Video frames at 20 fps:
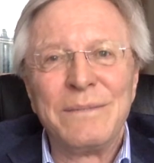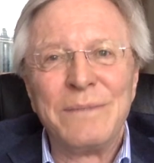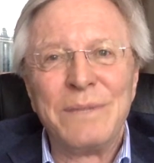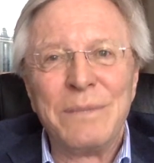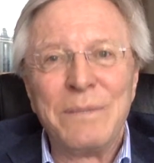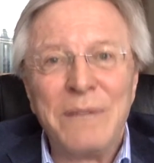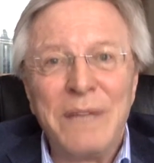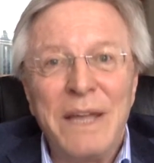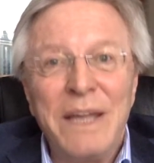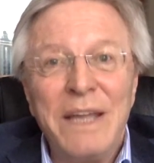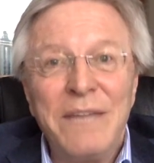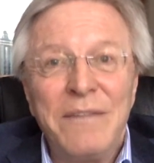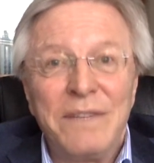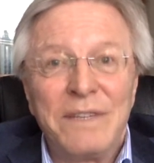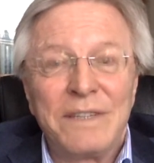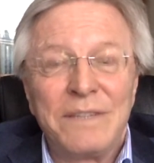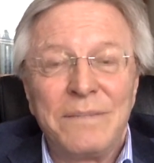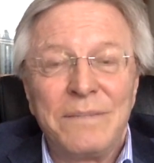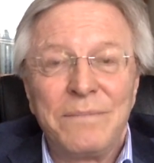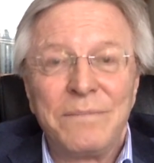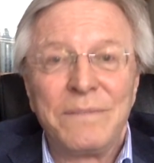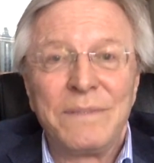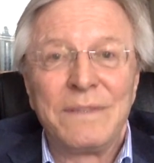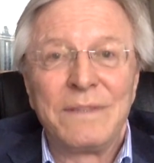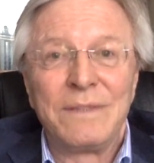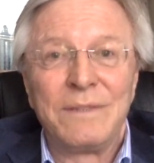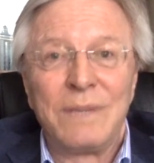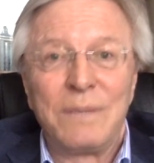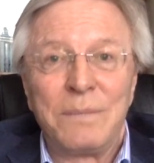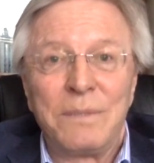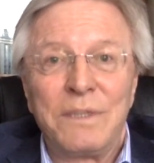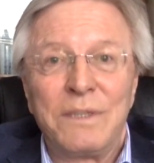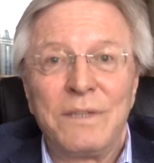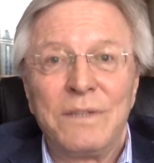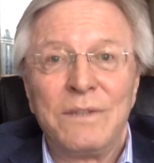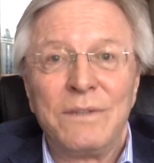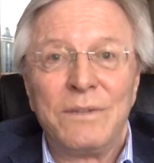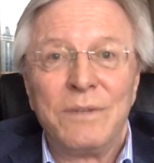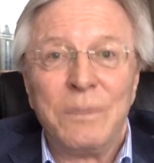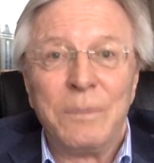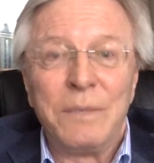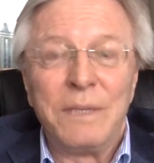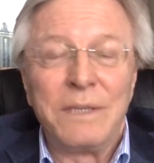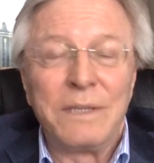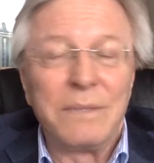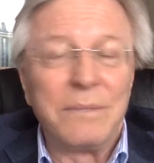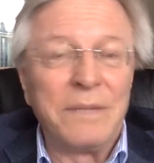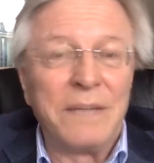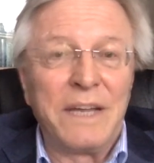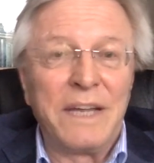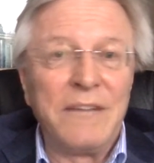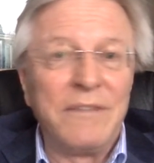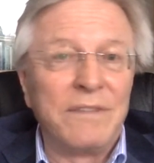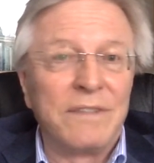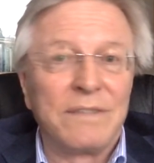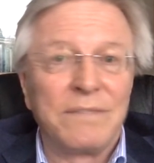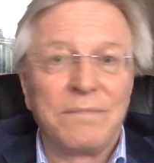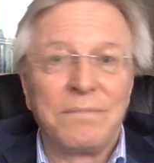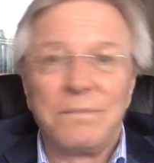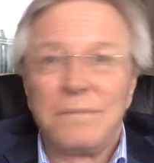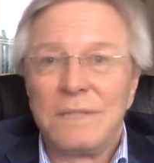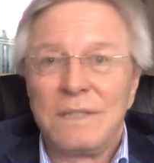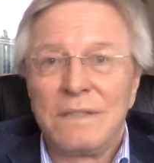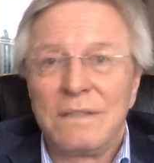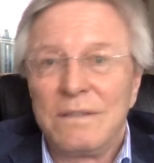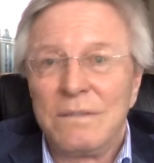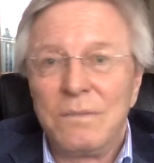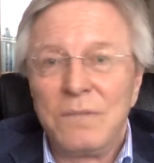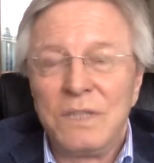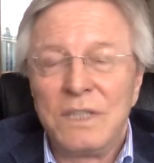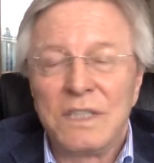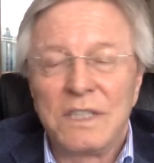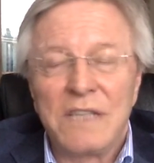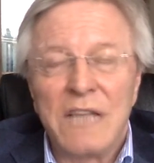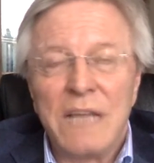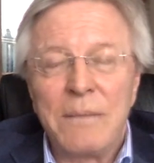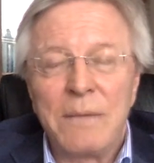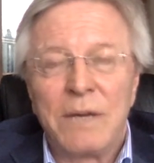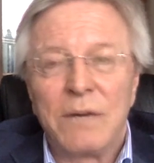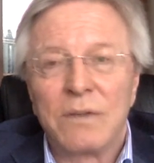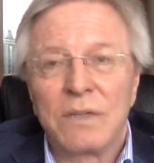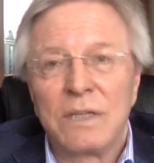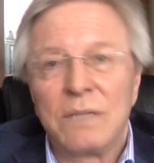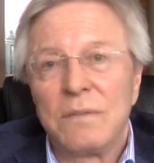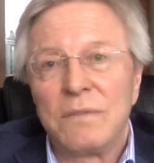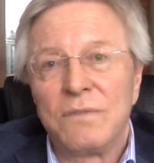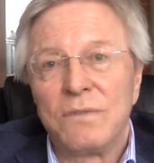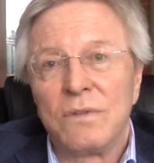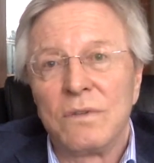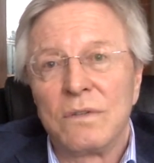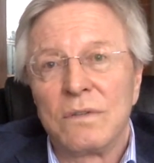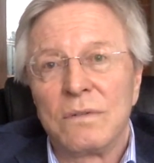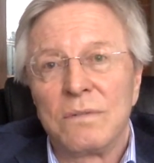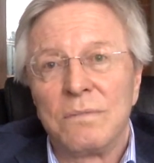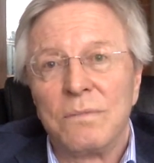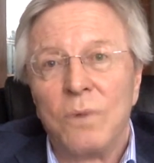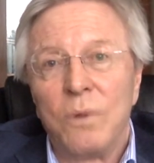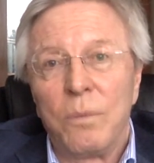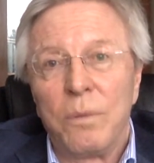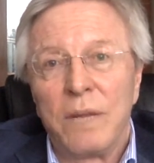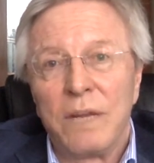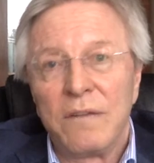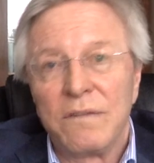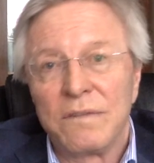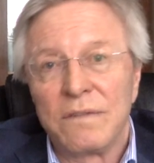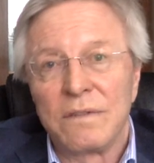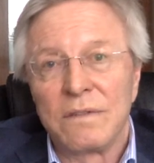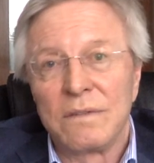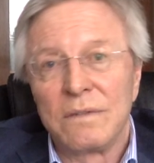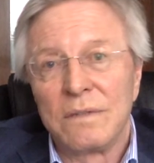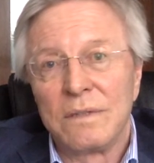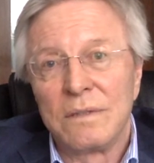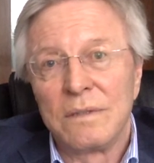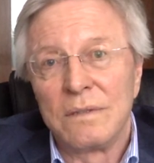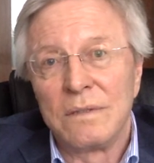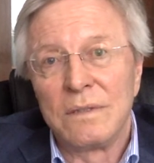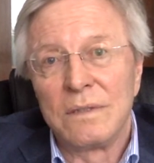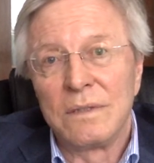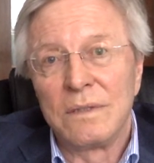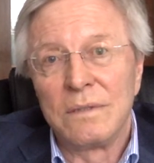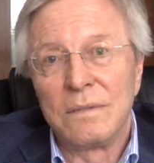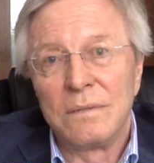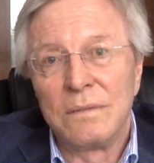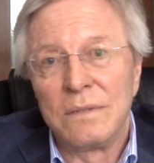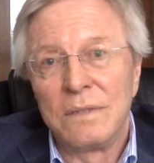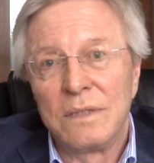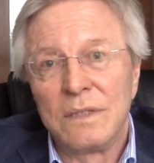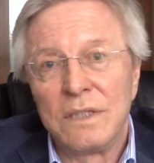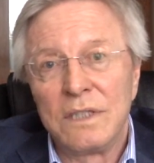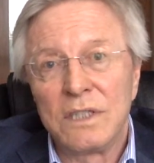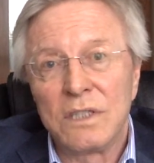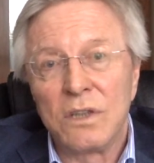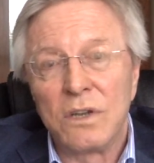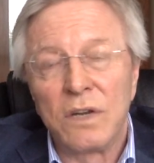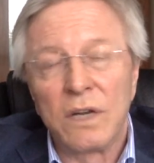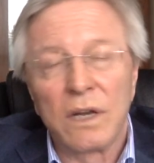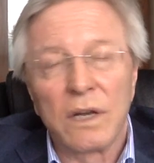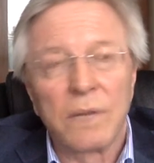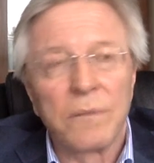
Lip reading: behavior, the repeated behavior, but with the same outcome, if not more painful than historically.